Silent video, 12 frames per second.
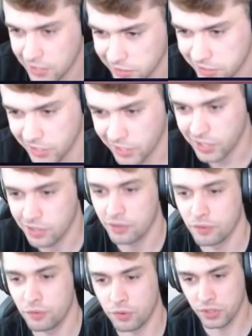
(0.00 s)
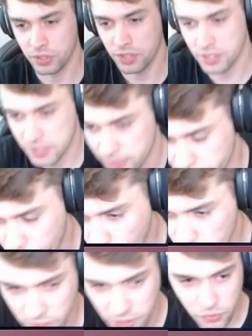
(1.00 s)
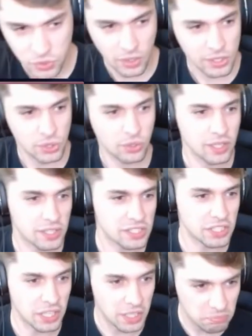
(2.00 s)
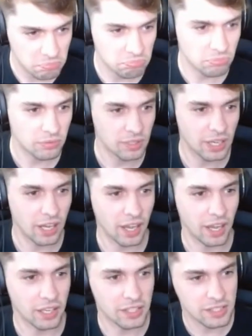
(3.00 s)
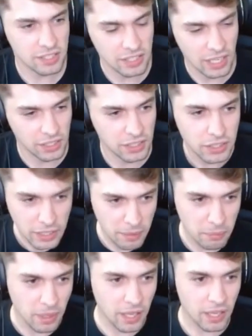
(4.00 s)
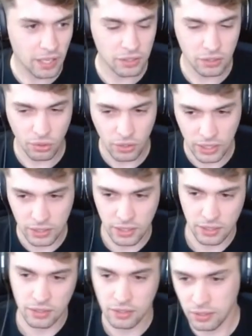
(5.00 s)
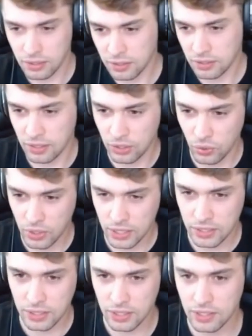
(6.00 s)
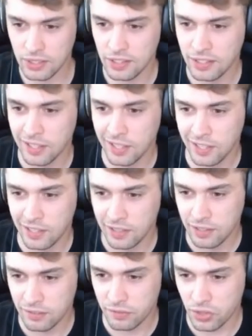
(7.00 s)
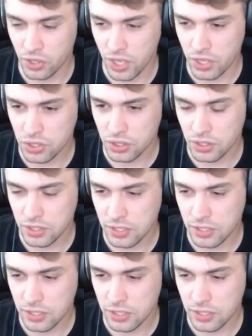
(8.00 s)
there for this motif. So as you can see, I studied them and look at it. Look at the variation, the